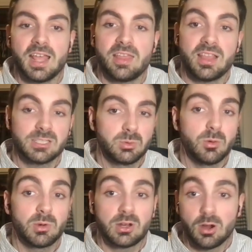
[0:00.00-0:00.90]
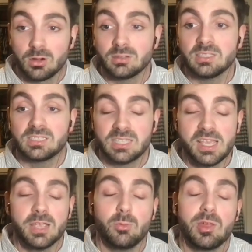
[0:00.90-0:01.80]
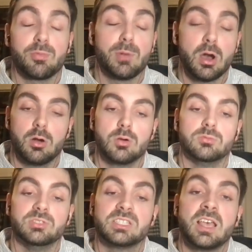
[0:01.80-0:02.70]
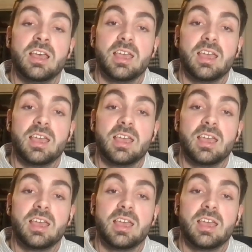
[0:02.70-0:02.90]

And that's what we're currently seeing with Mahomes